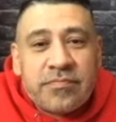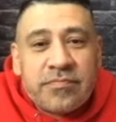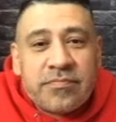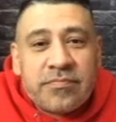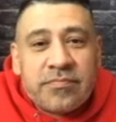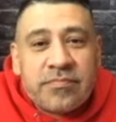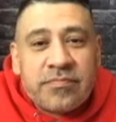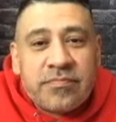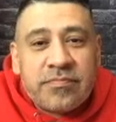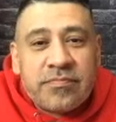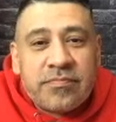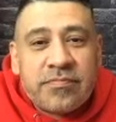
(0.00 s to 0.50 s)

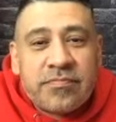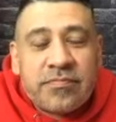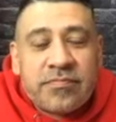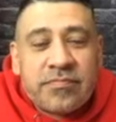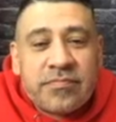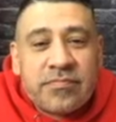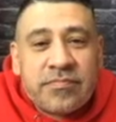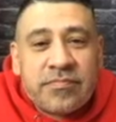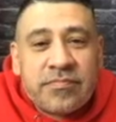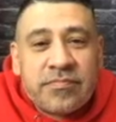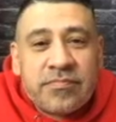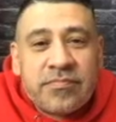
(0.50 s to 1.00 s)

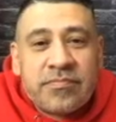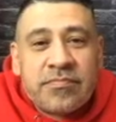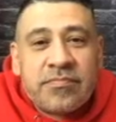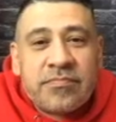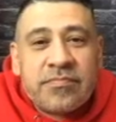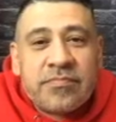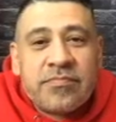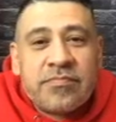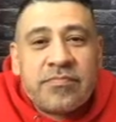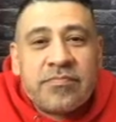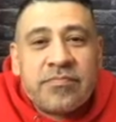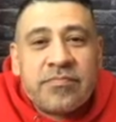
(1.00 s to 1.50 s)

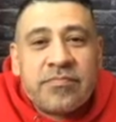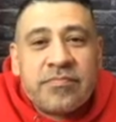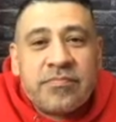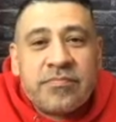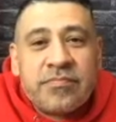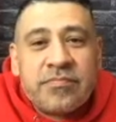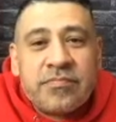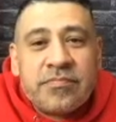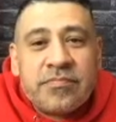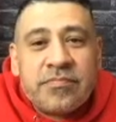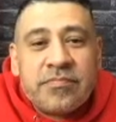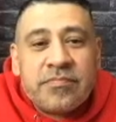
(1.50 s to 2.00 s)

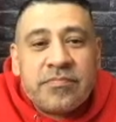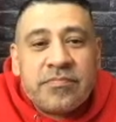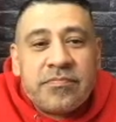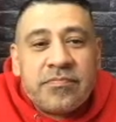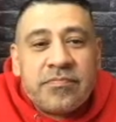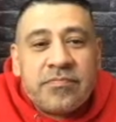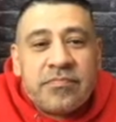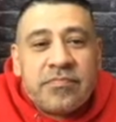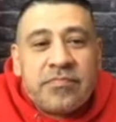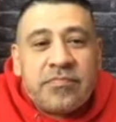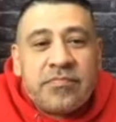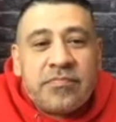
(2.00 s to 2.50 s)

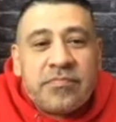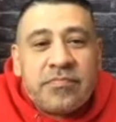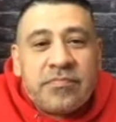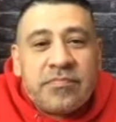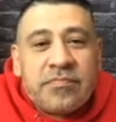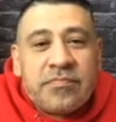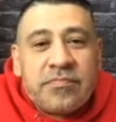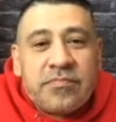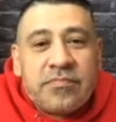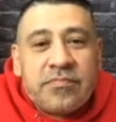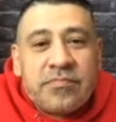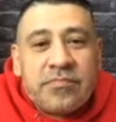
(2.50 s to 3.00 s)

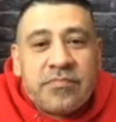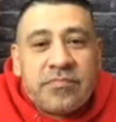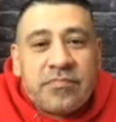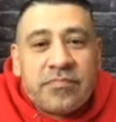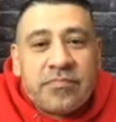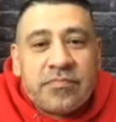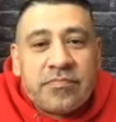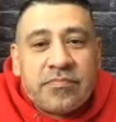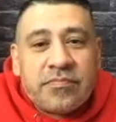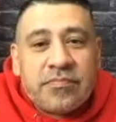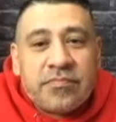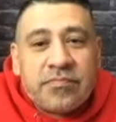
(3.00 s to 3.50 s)

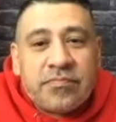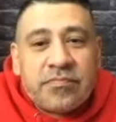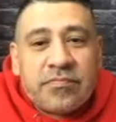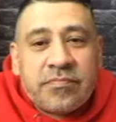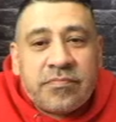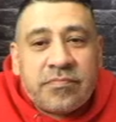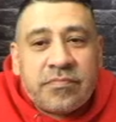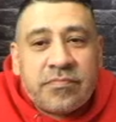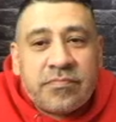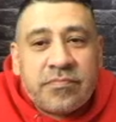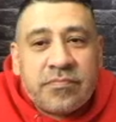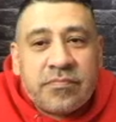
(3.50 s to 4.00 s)

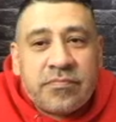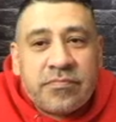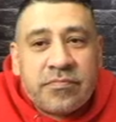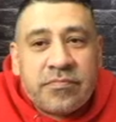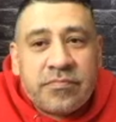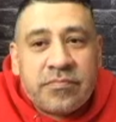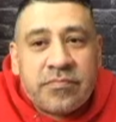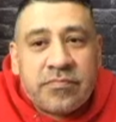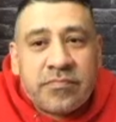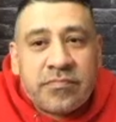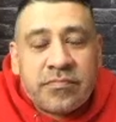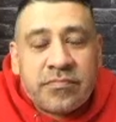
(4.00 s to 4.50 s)

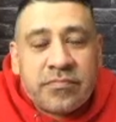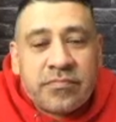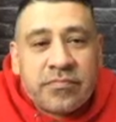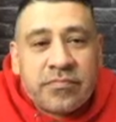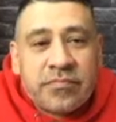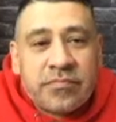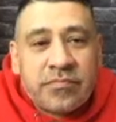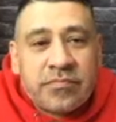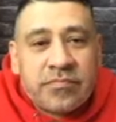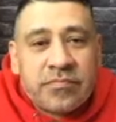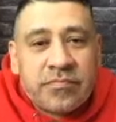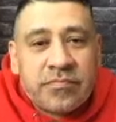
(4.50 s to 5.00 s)

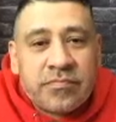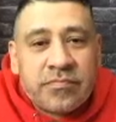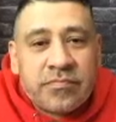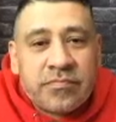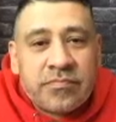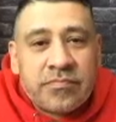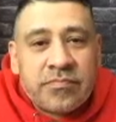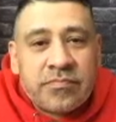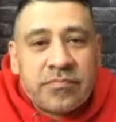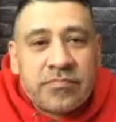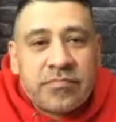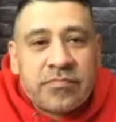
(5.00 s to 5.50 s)

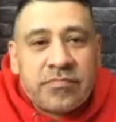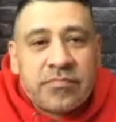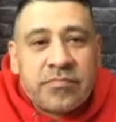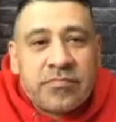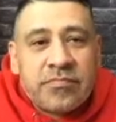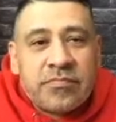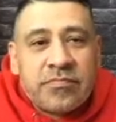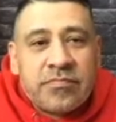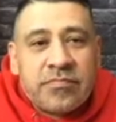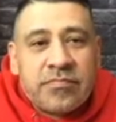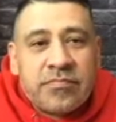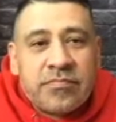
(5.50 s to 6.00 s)

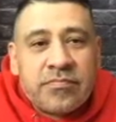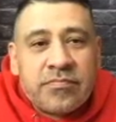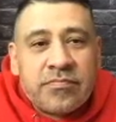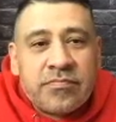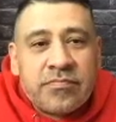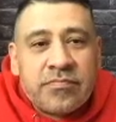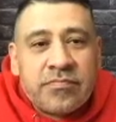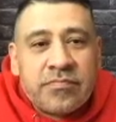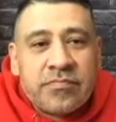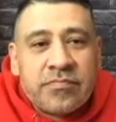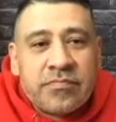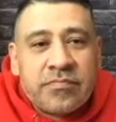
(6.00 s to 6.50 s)

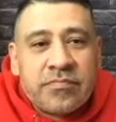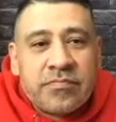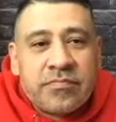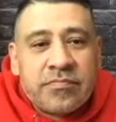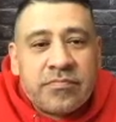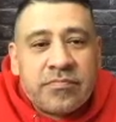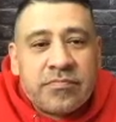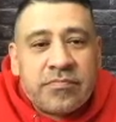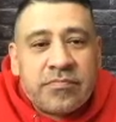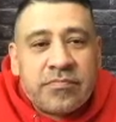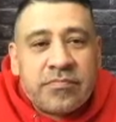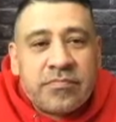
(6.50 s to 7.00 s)

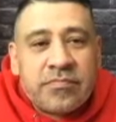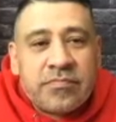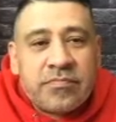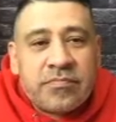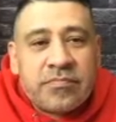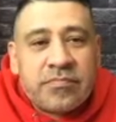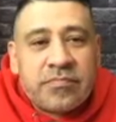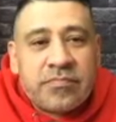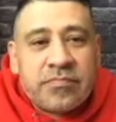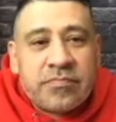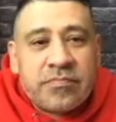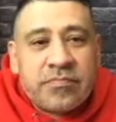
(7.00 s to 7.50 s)

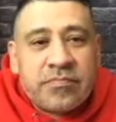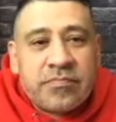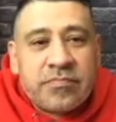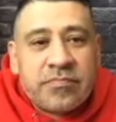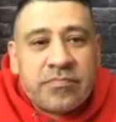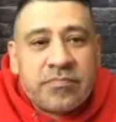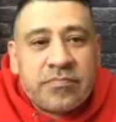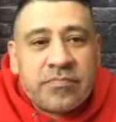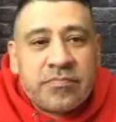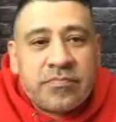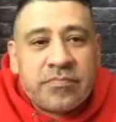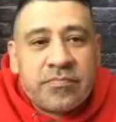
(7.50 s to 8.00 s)
The person shown says nothing.